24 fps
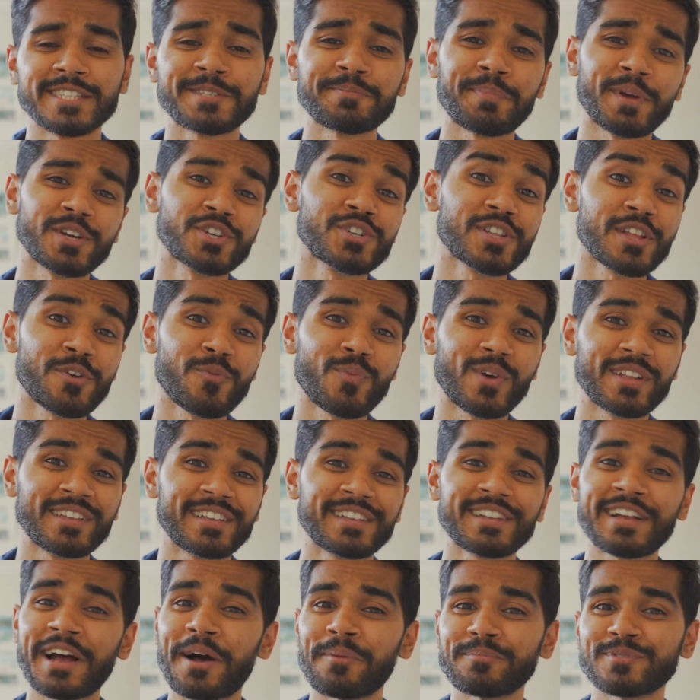especially when
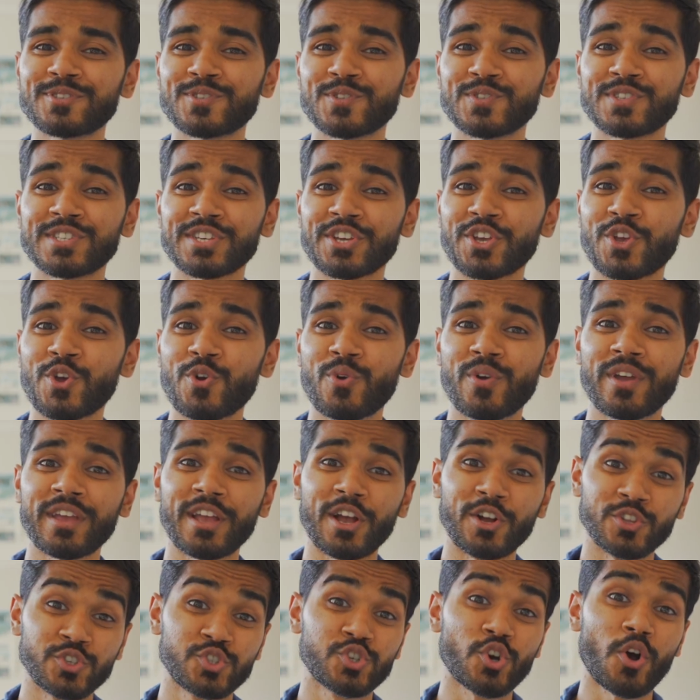it comes to
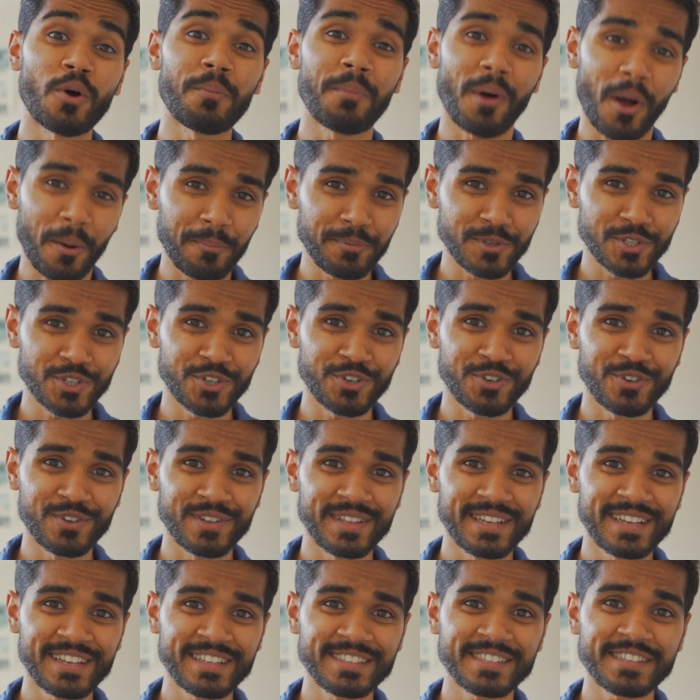securing job
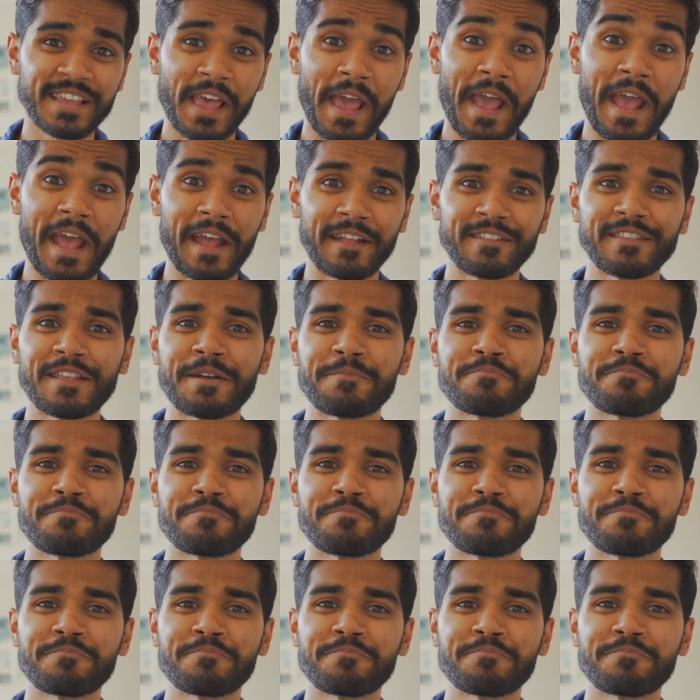opportunities and